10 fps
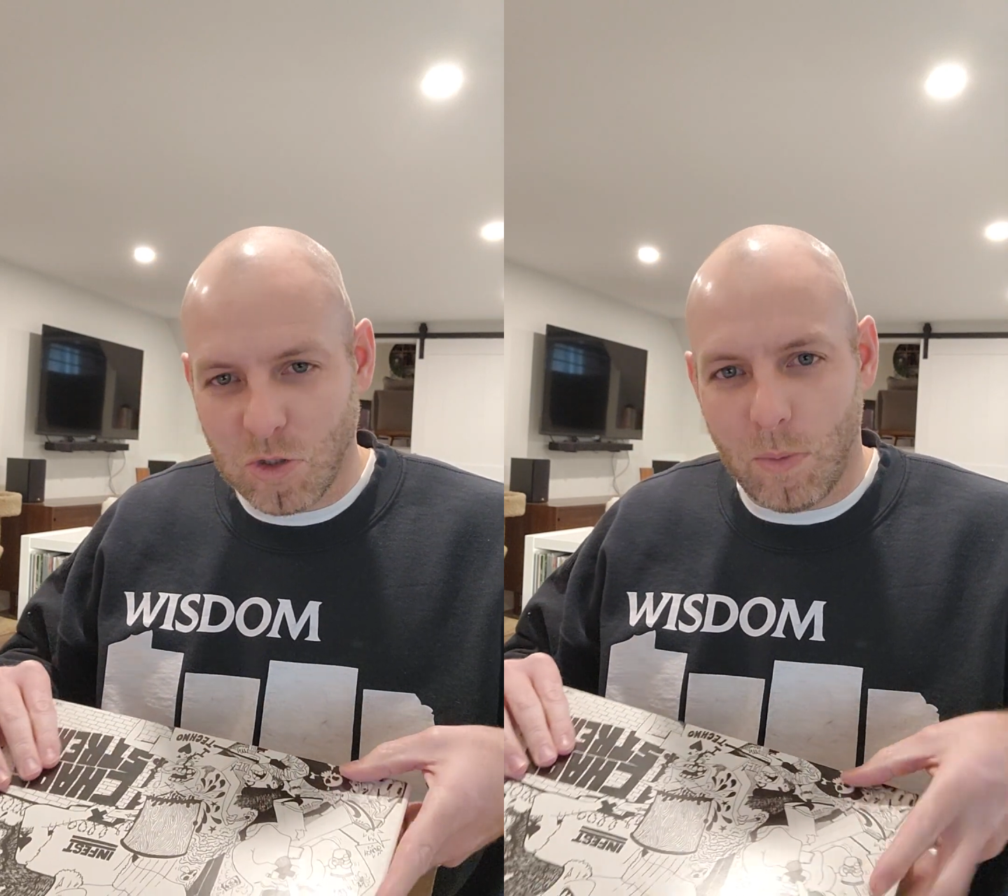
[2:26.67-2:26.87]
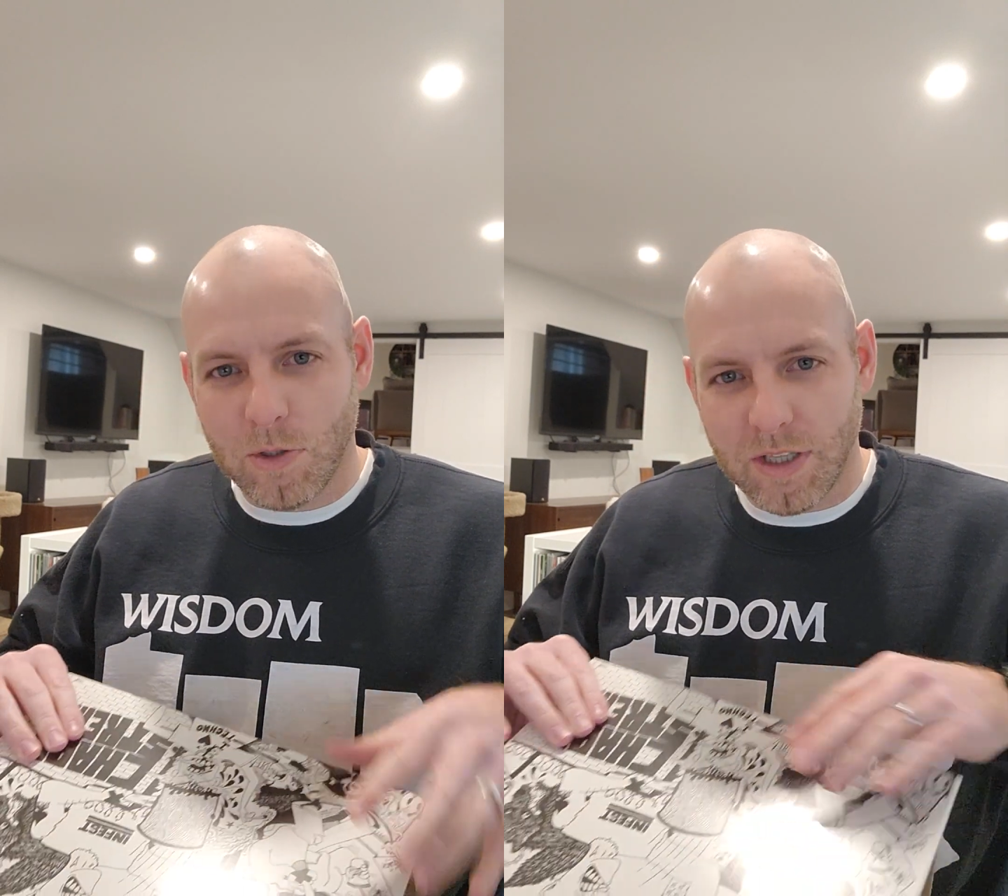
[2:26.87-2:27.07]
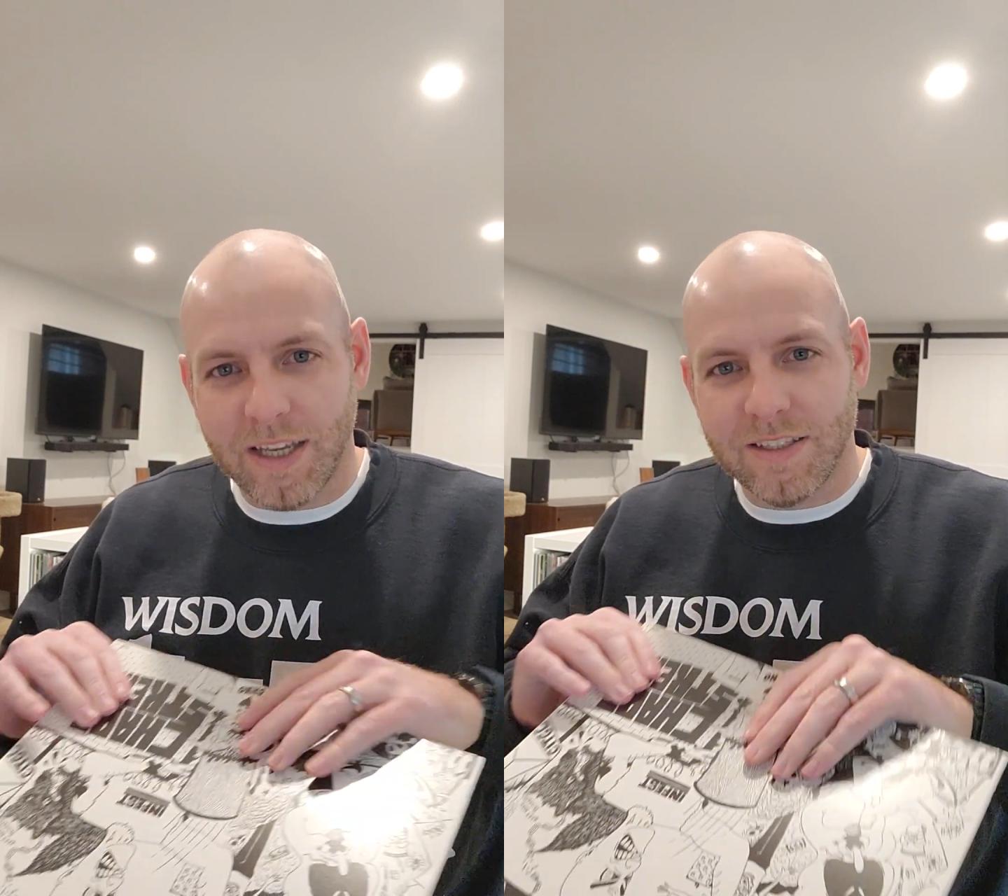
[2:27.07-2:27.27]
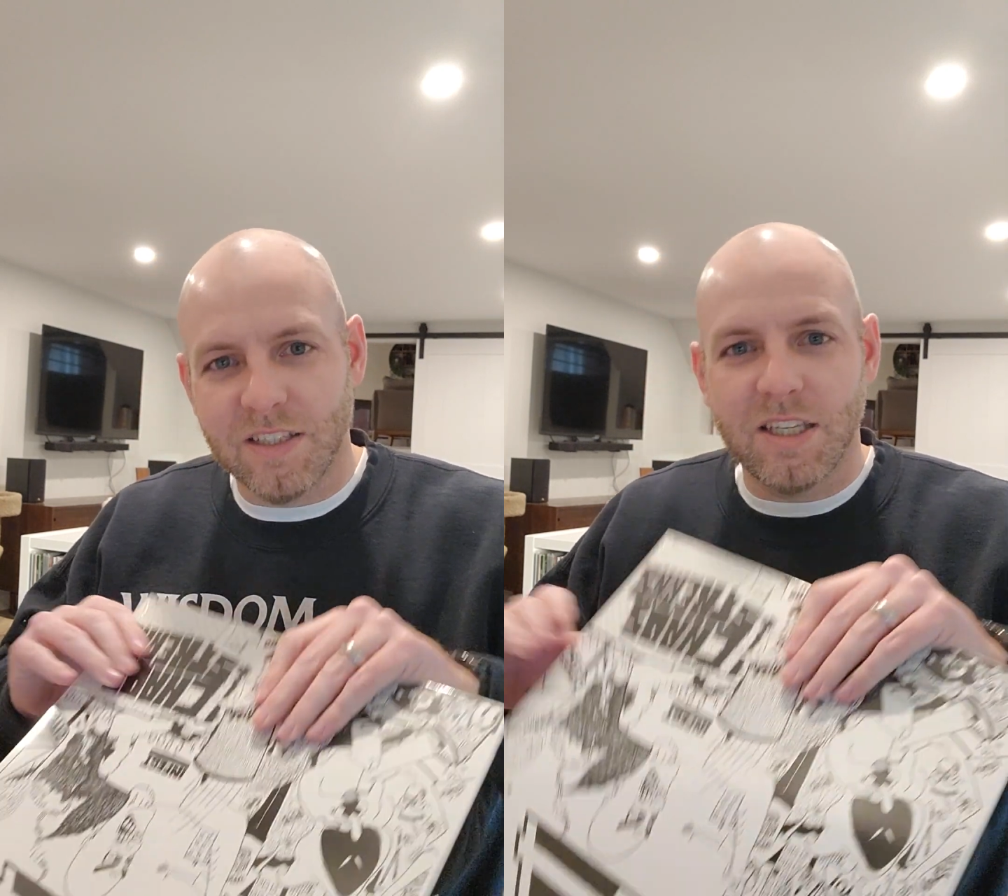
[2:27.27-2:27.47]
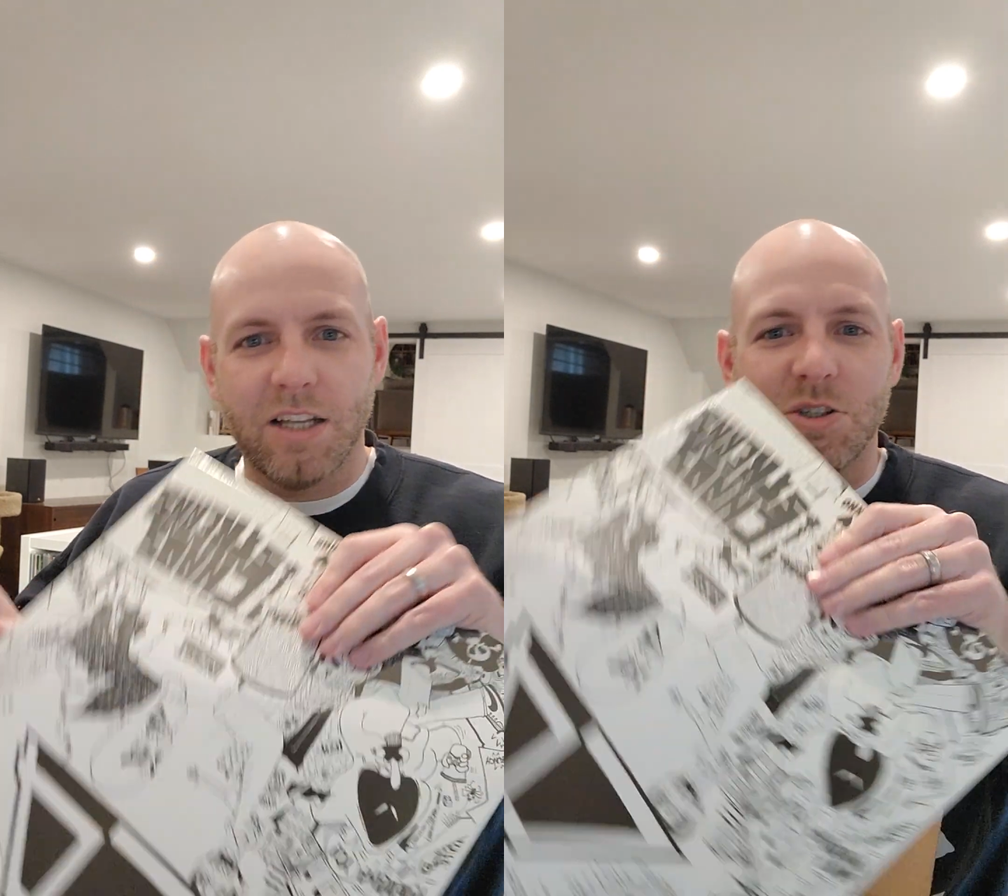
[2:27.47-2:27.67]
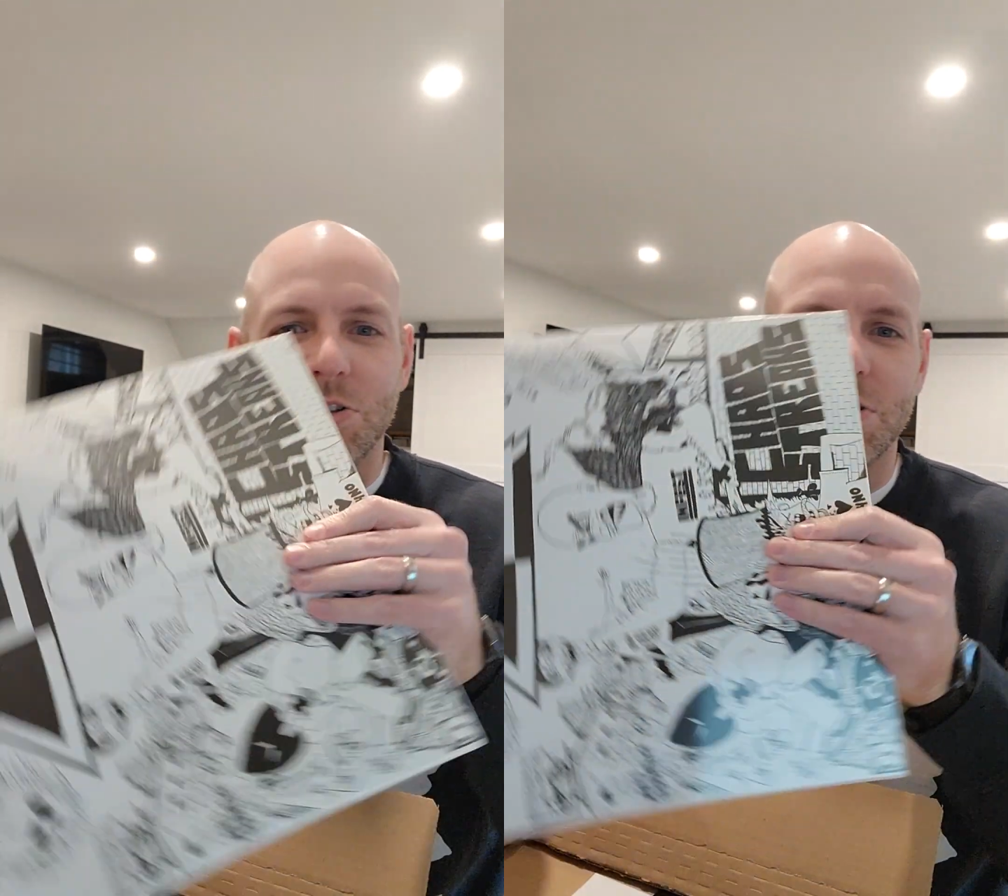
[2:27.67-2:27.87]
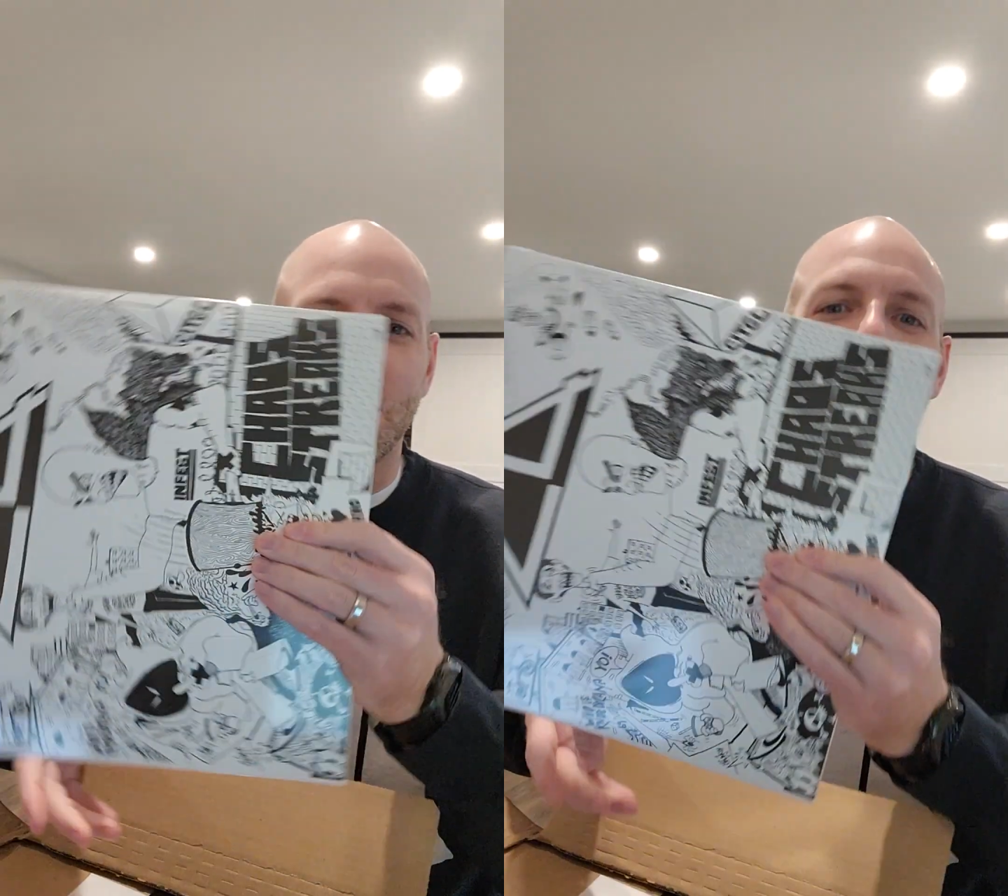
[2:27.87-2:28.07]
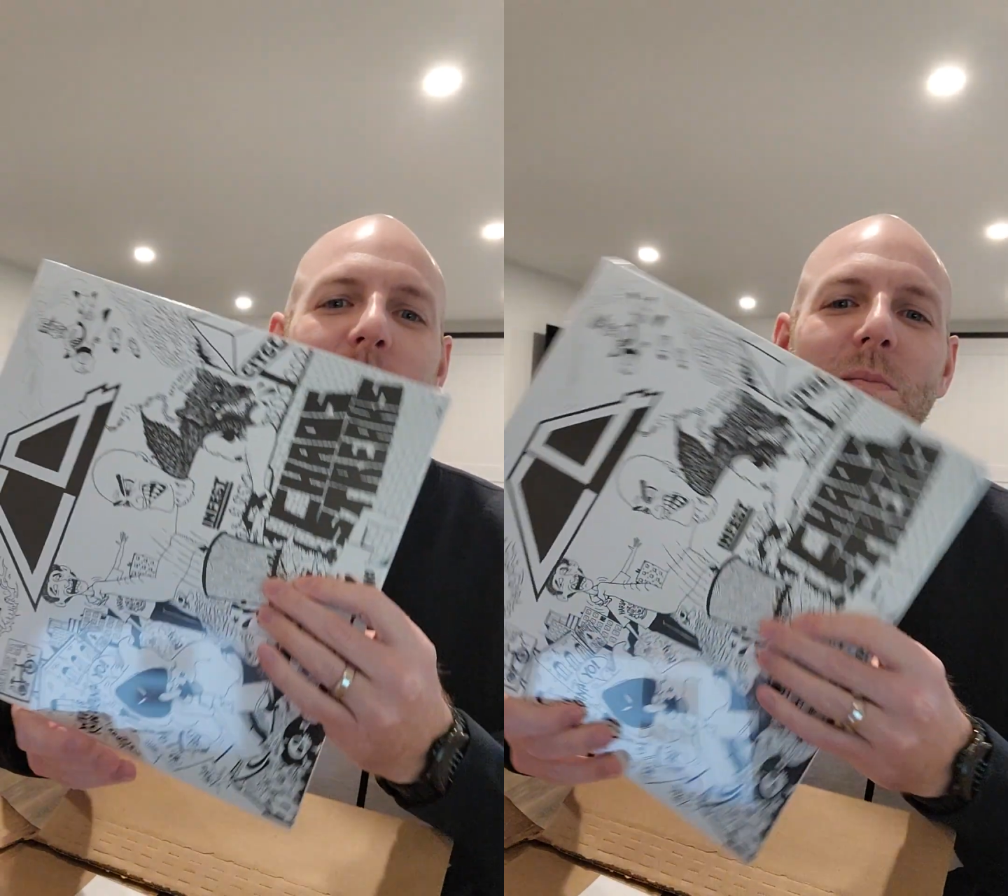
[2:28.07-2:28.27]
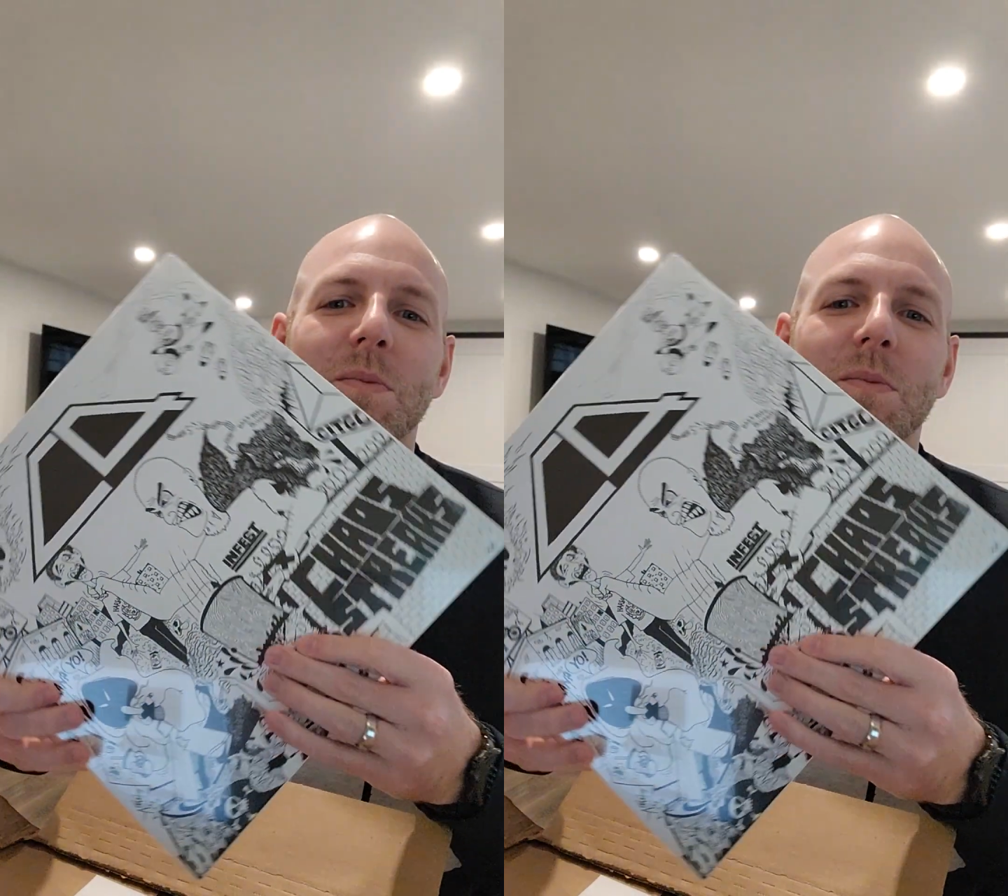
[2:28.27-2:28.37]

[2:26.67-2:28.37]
almost like it's intentional though.